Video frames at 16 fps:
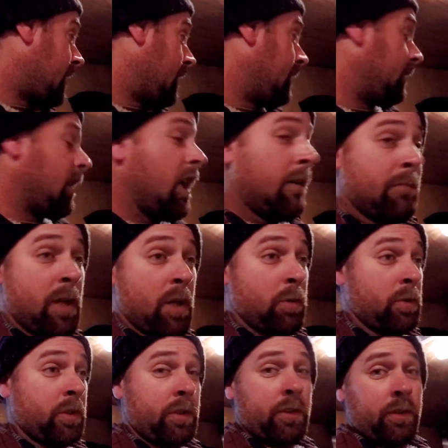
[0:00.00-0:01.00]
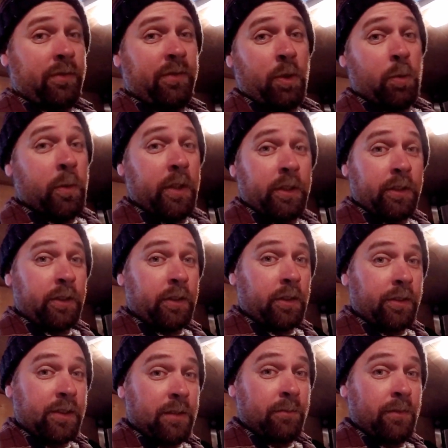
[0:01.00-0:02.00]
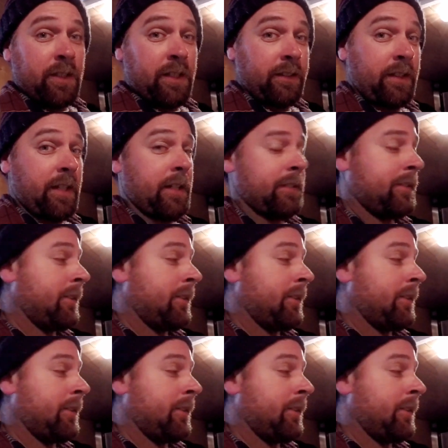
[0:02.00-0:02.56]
lawnmower or four-wheeler or something like that.